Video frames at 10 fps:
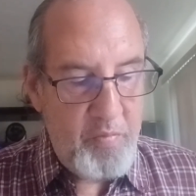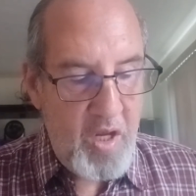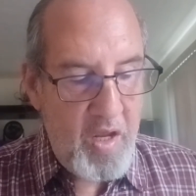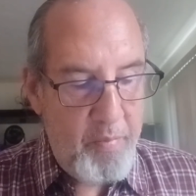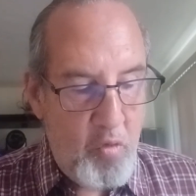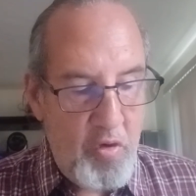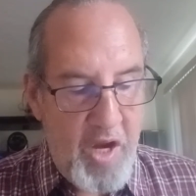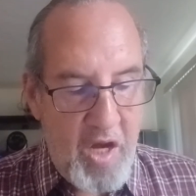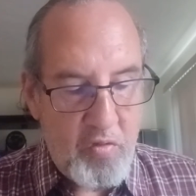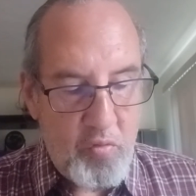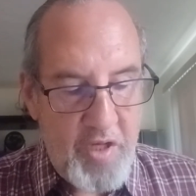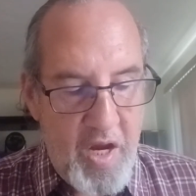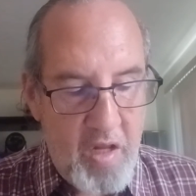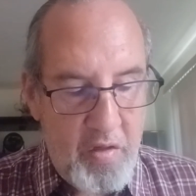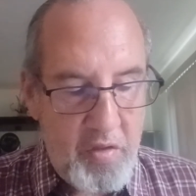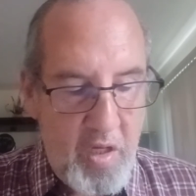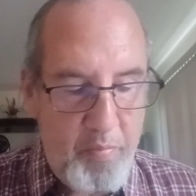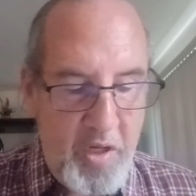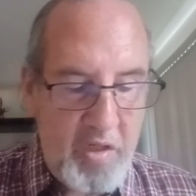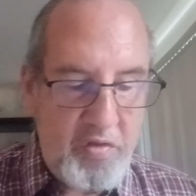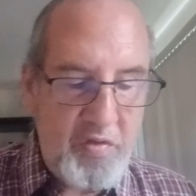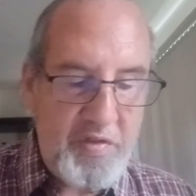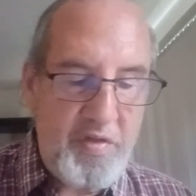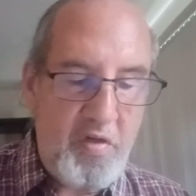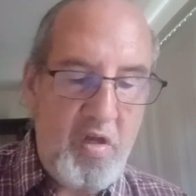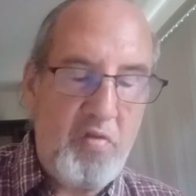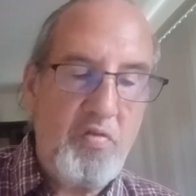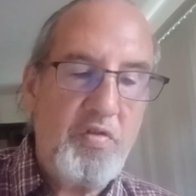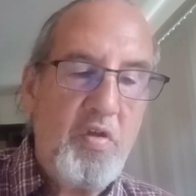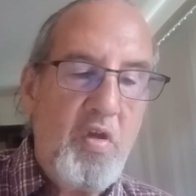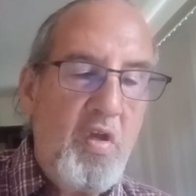to have more natural talent and patience than others.